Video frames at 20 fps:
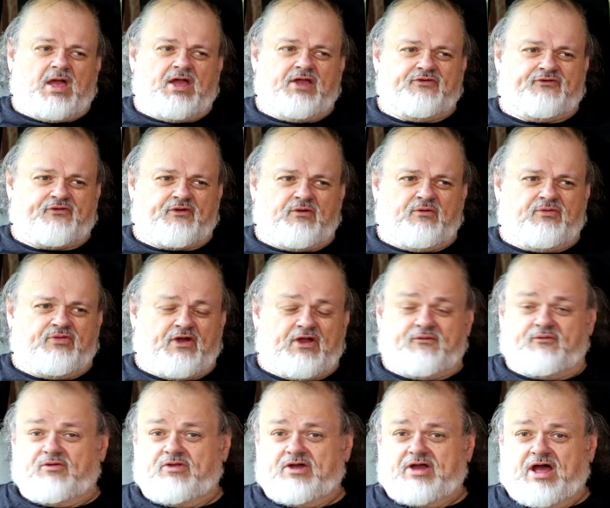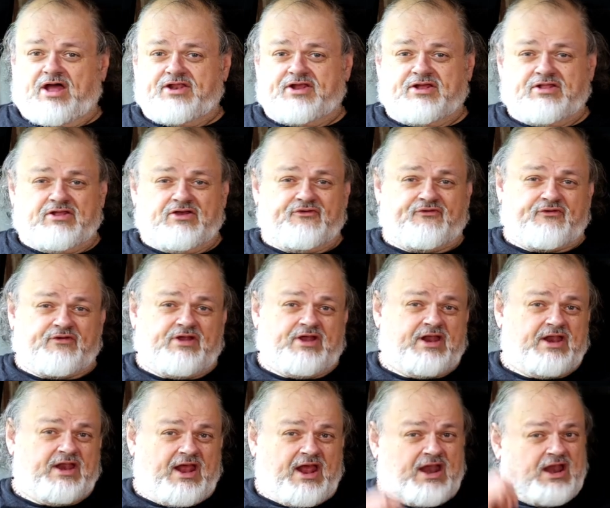And so thankfully I did listen,
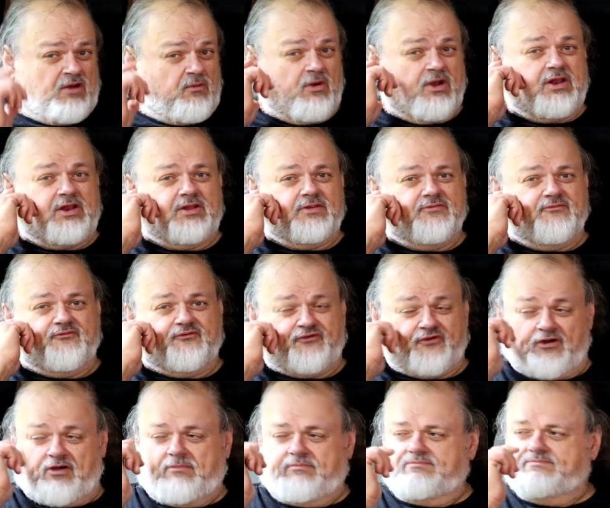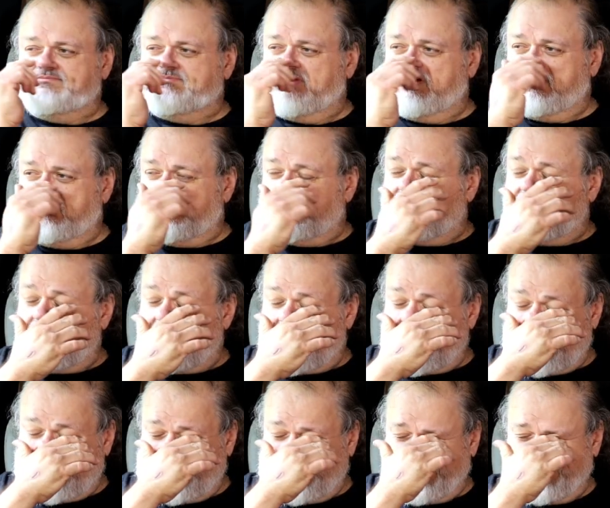and I waited some.
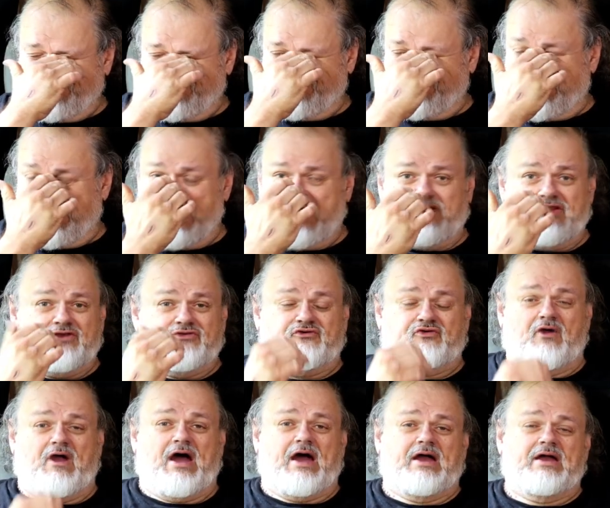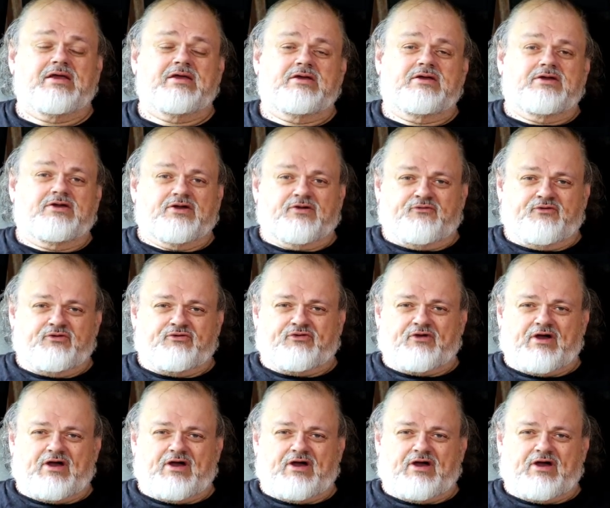I ain't gonna lie, I did try a few